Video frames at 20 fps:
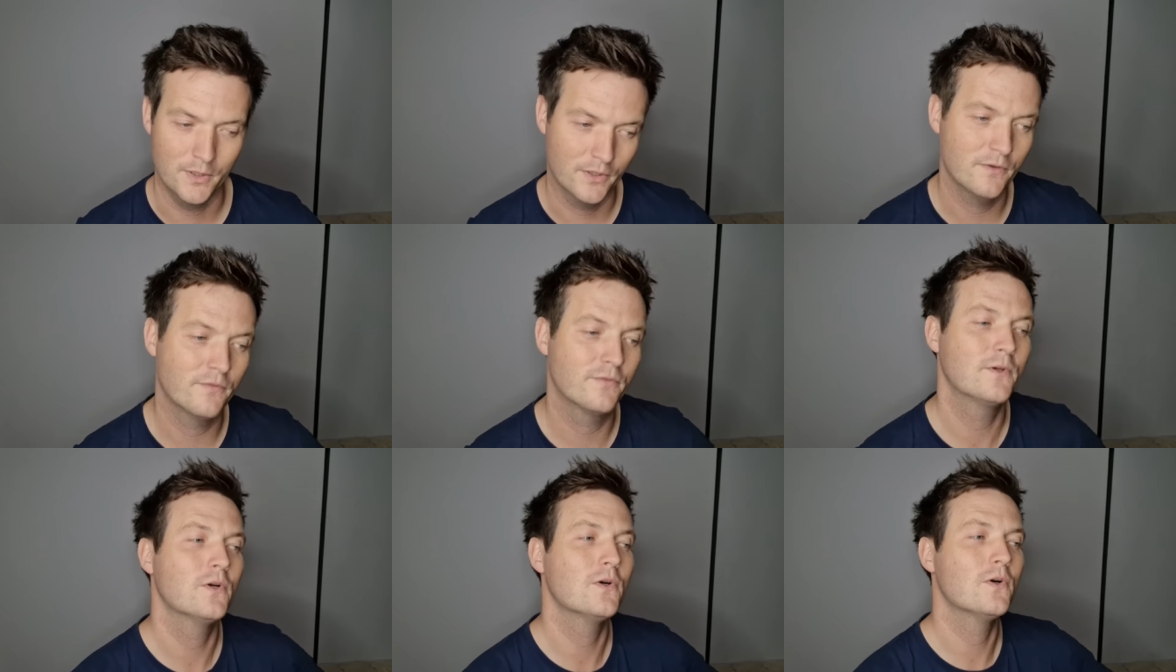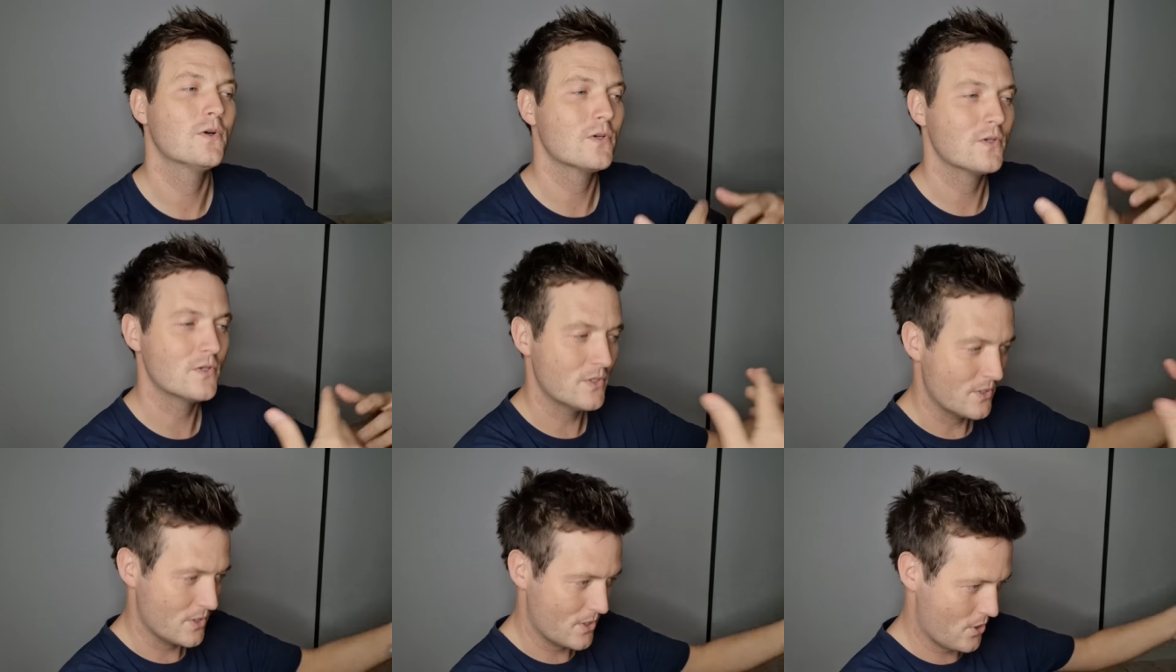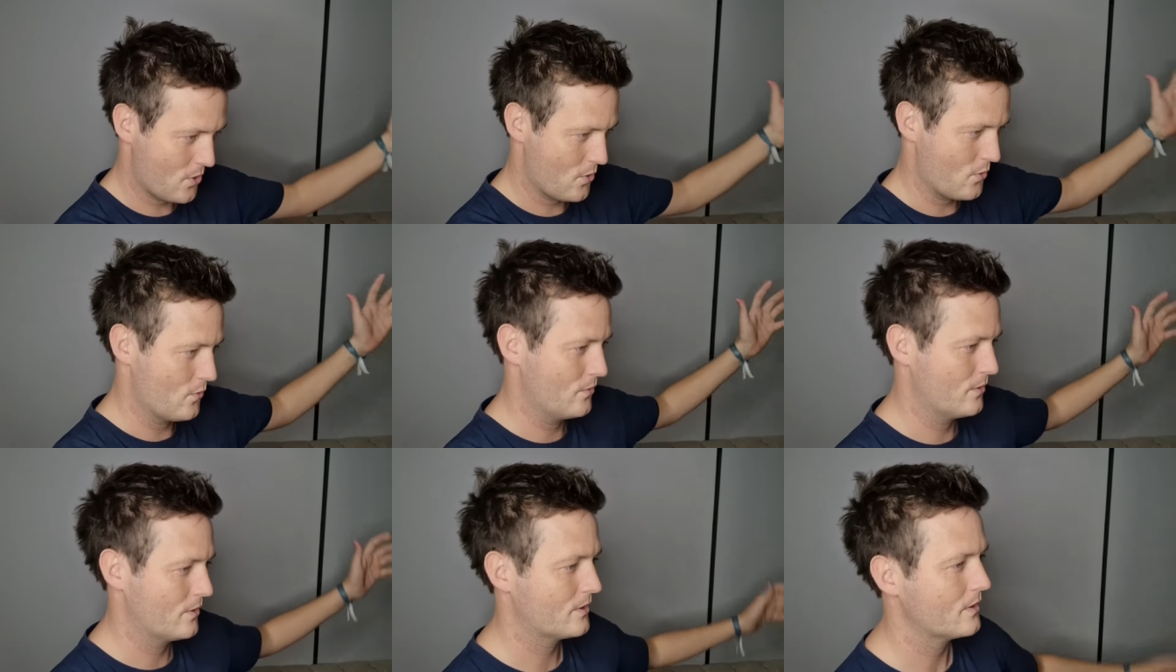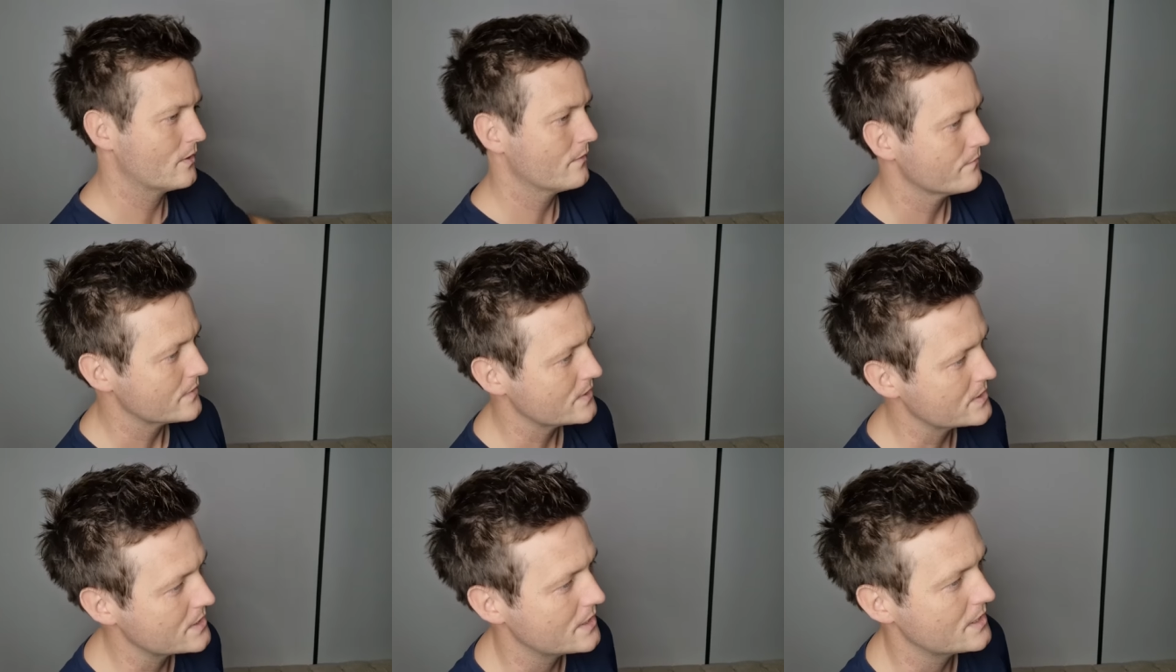But of course, no, the
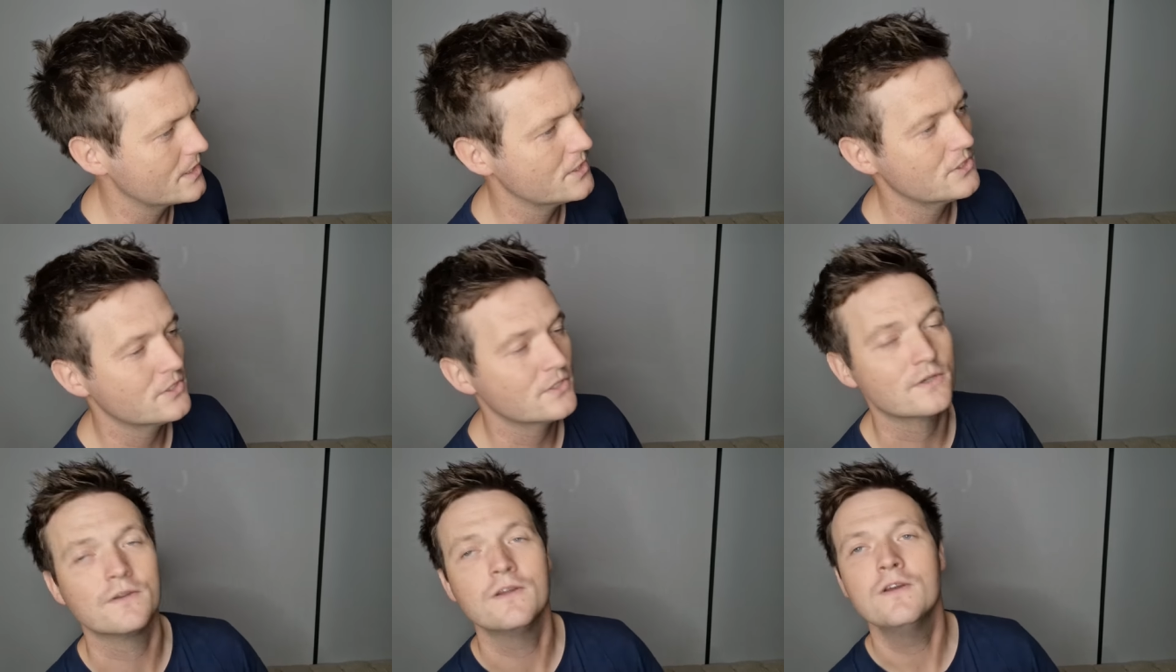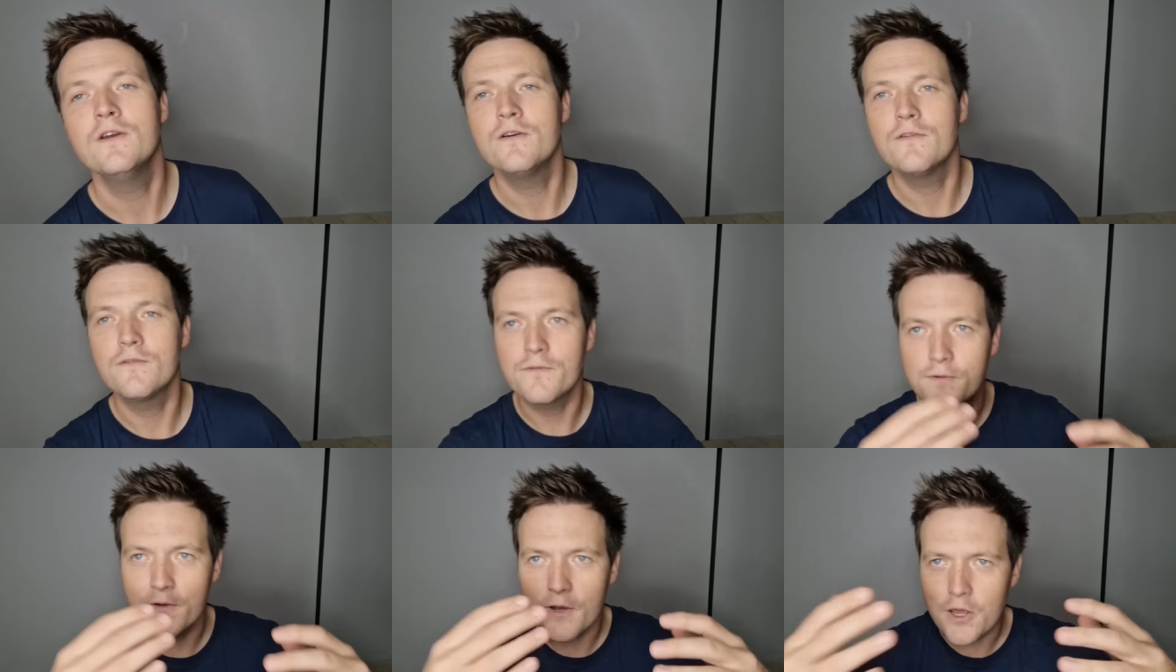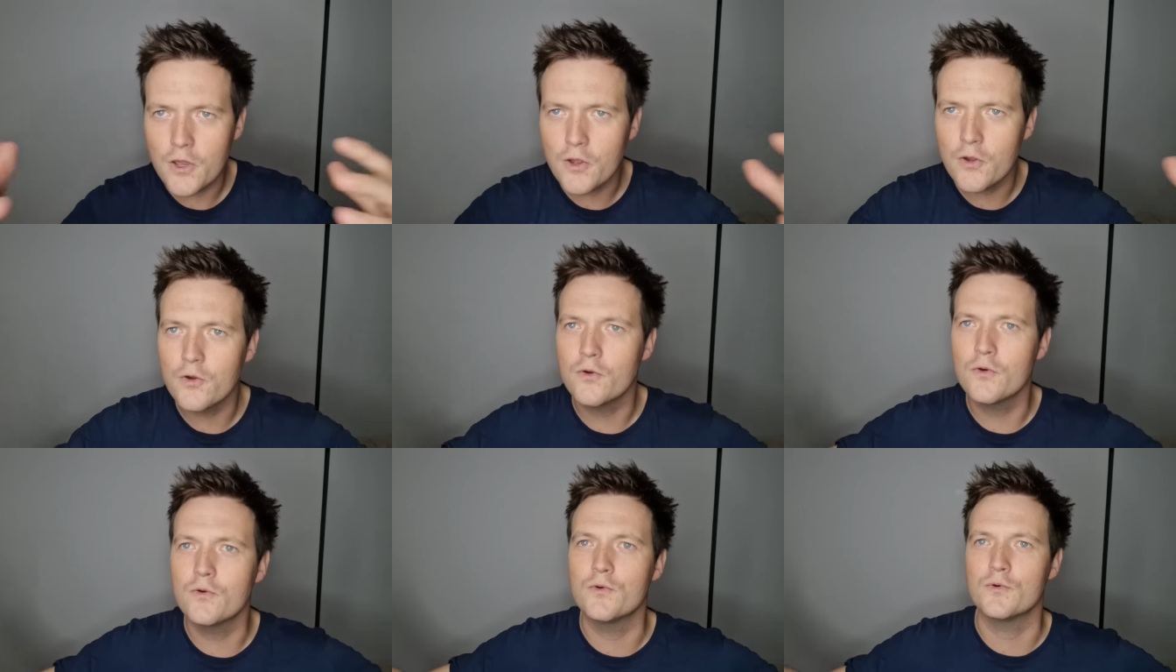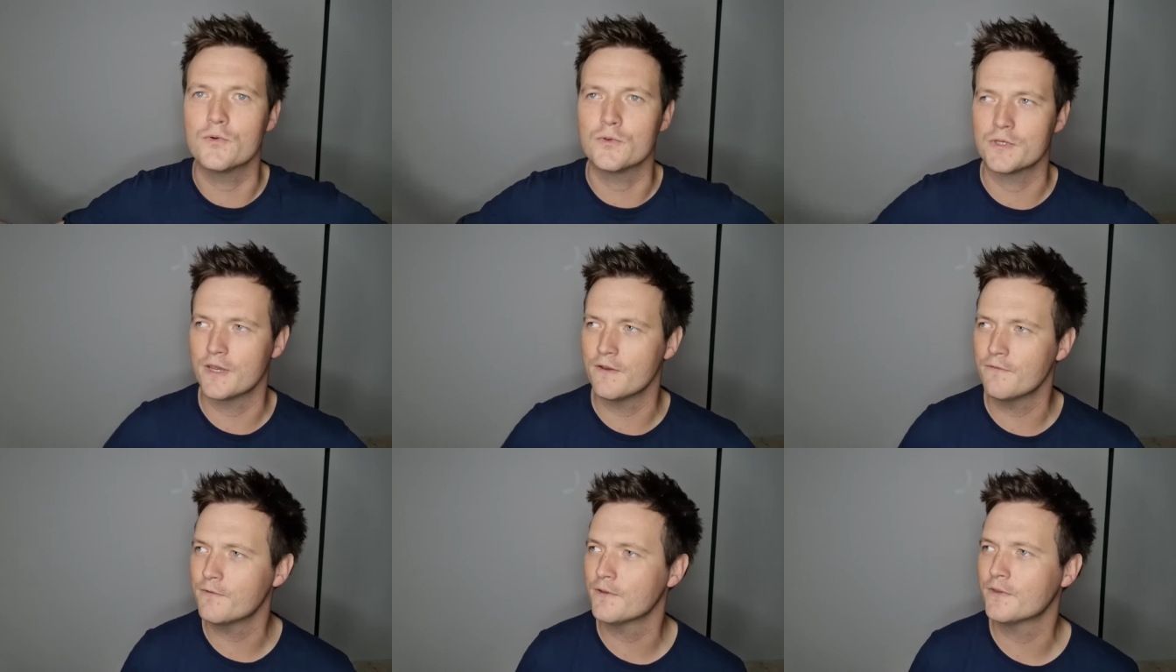conversation flows.
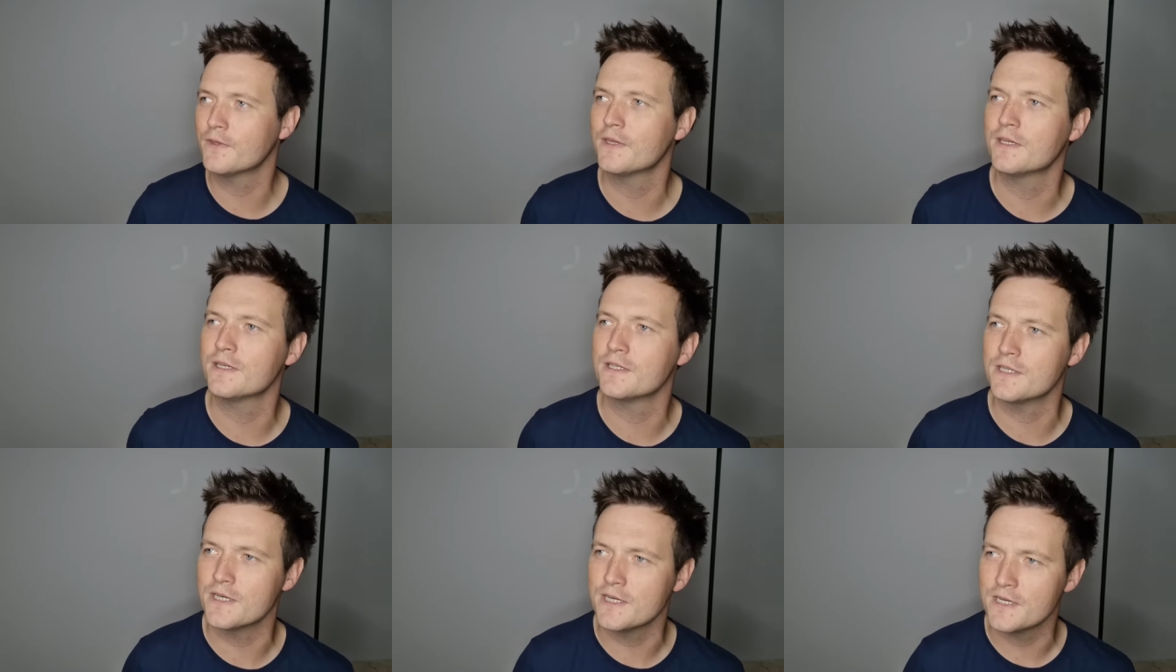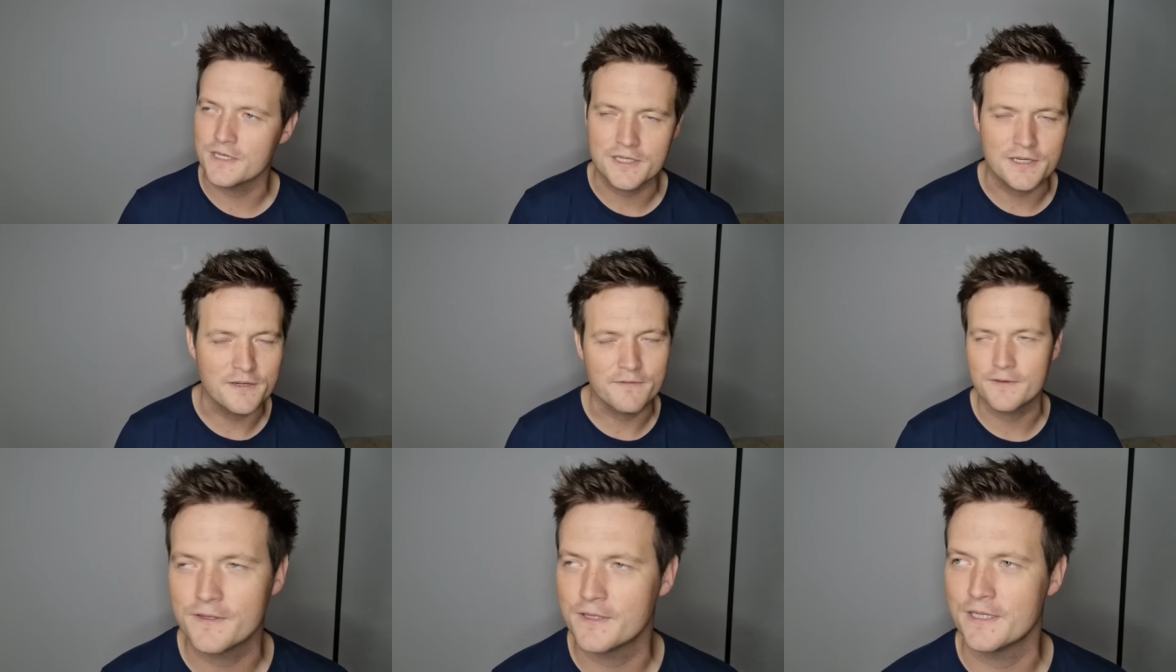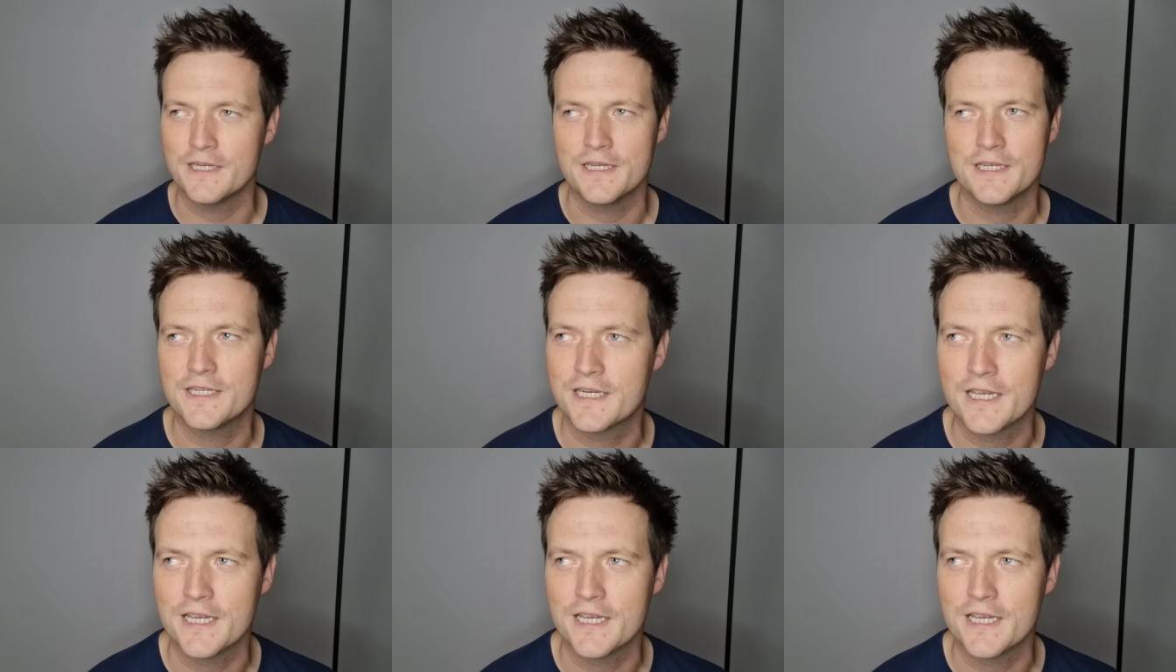Everything's easy for these